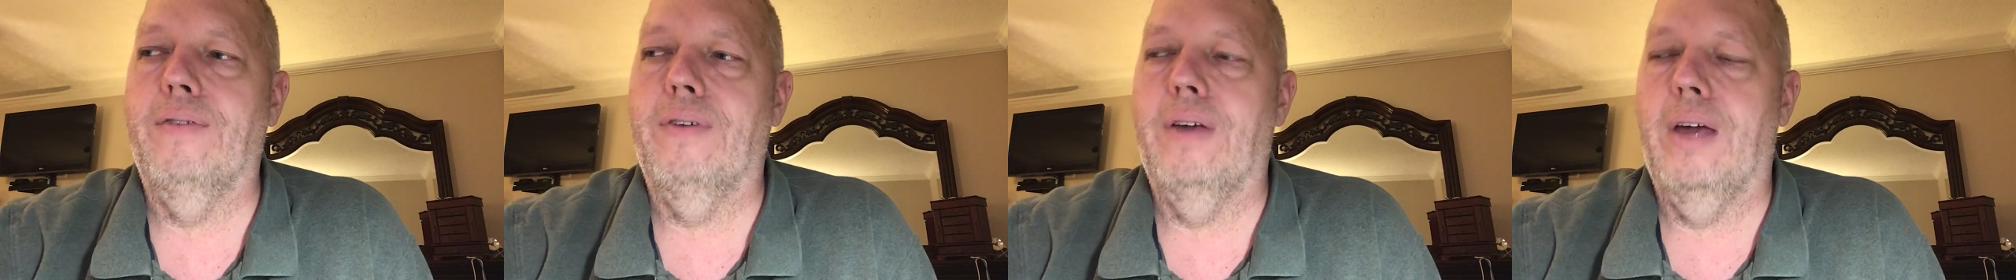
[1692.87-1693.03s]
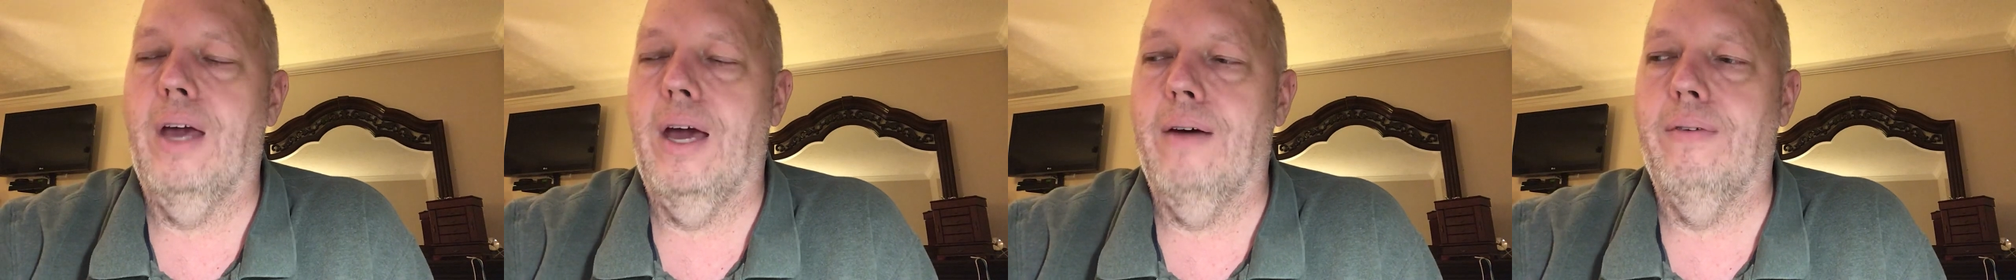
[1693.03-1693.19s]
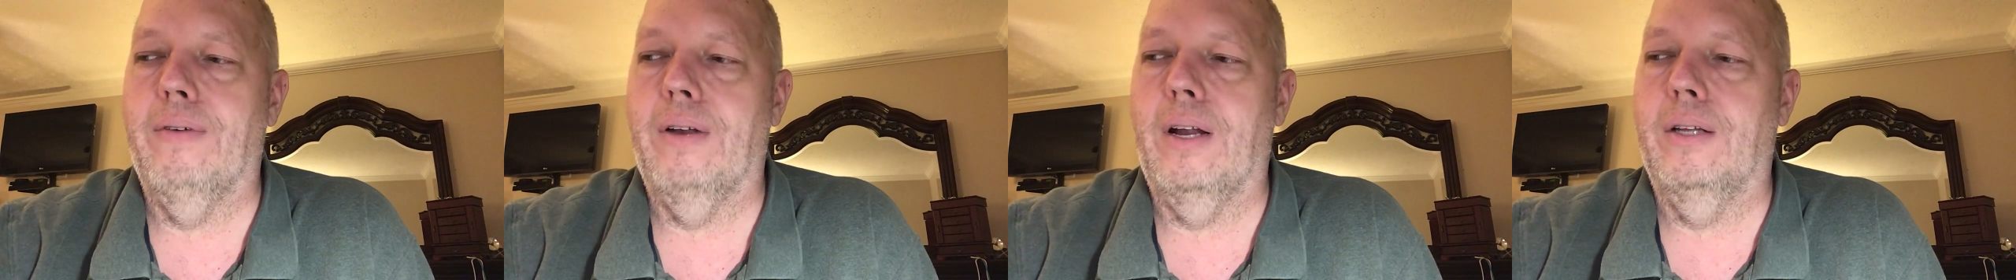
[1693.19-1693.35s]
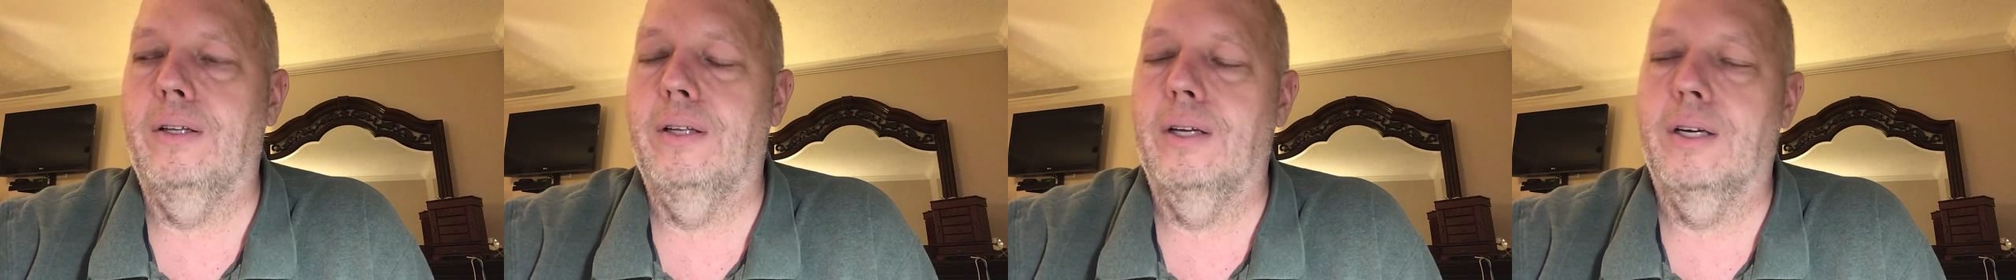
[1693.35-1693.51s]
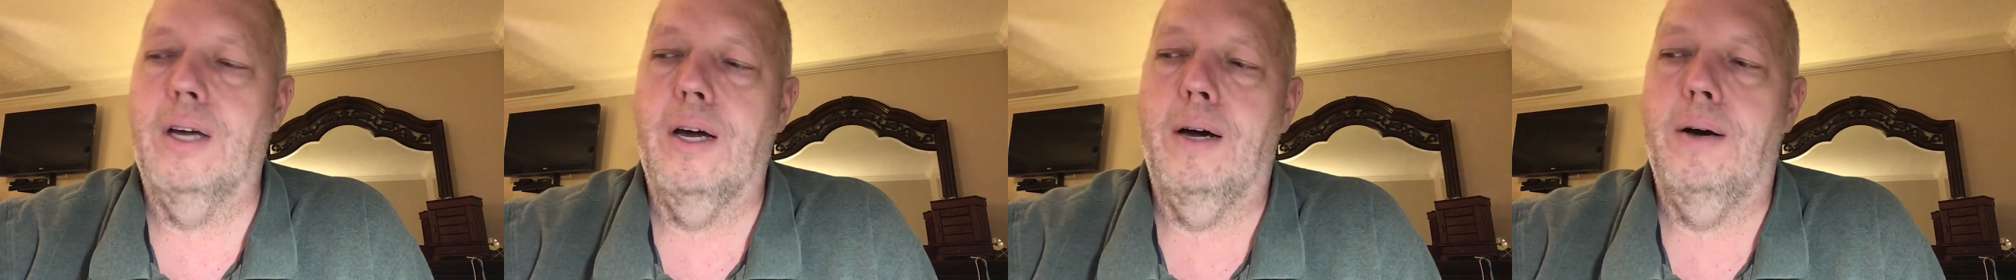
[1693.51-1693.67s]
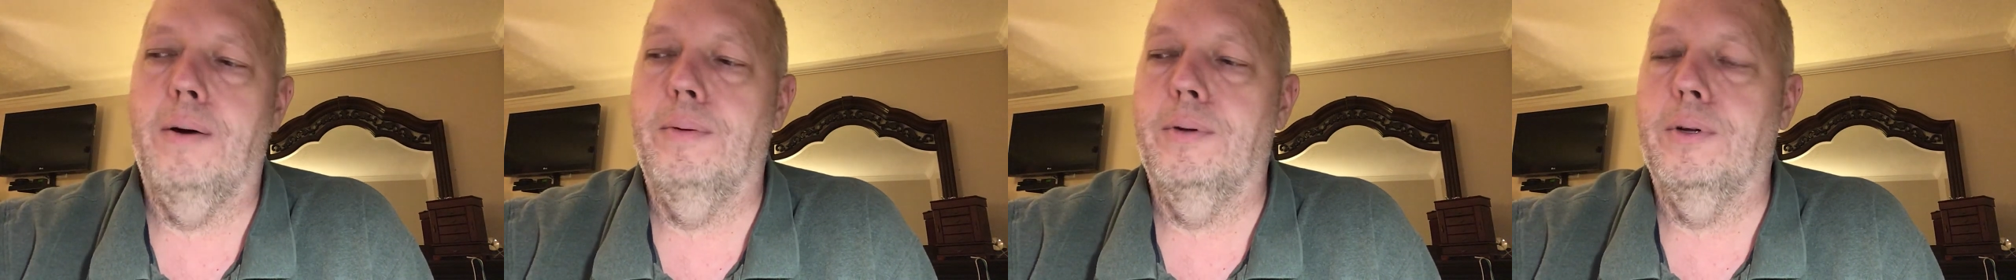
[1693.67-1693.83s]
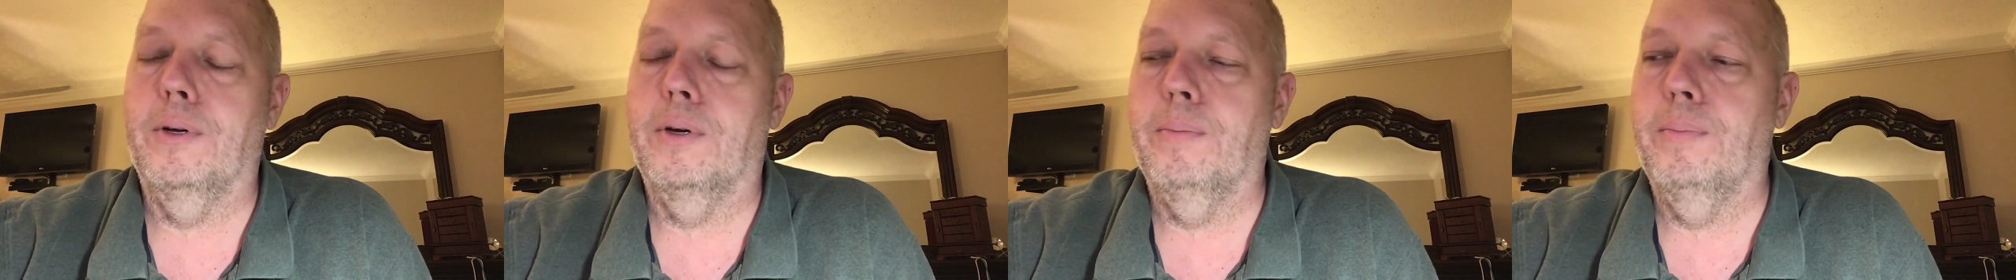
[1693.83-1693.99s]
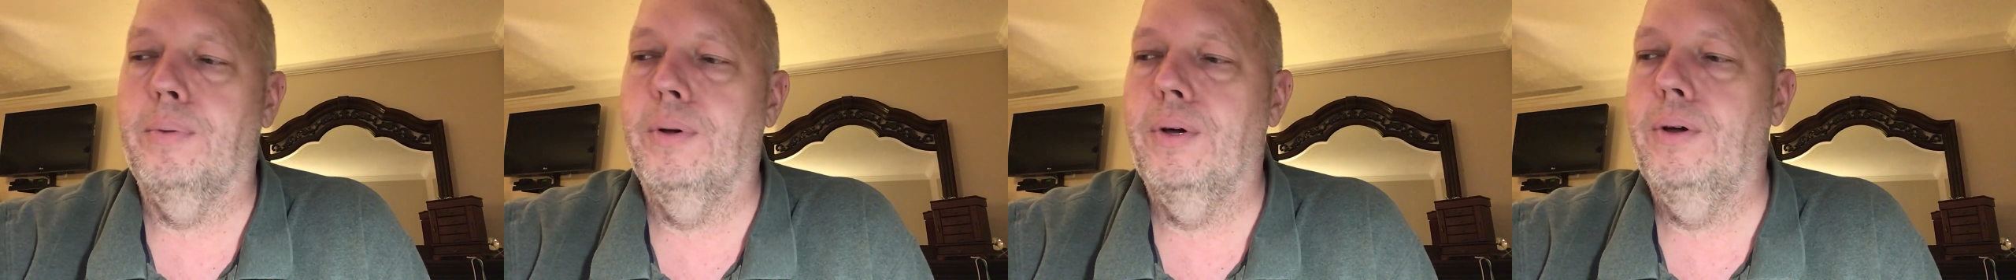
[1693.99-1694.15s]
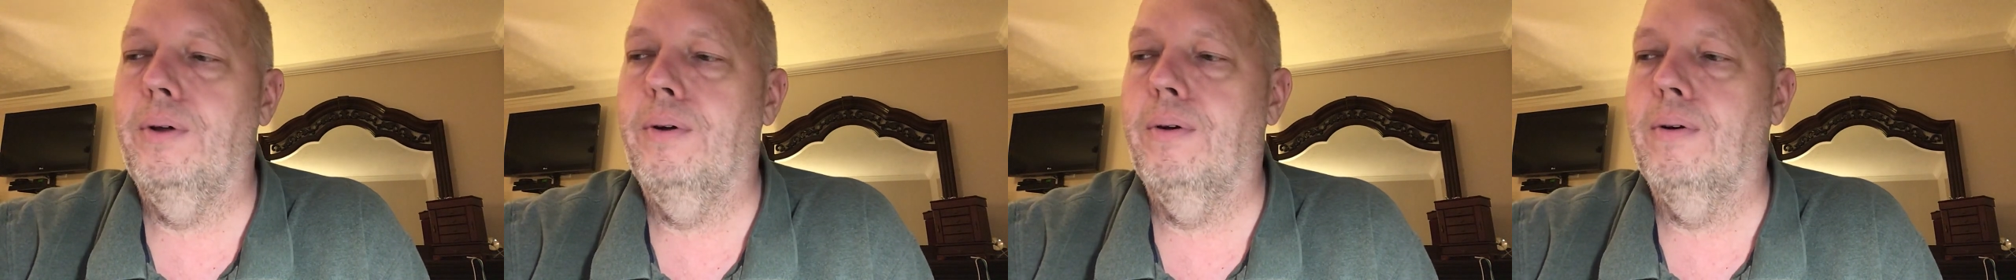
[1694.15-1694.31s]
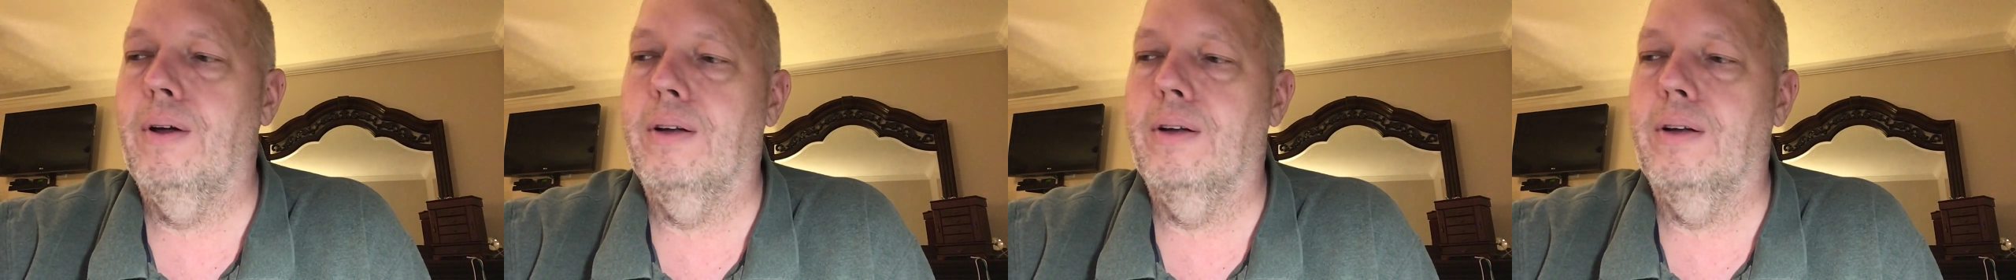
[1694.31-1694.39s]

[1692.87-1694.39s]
you have, and I'll look out on the computer.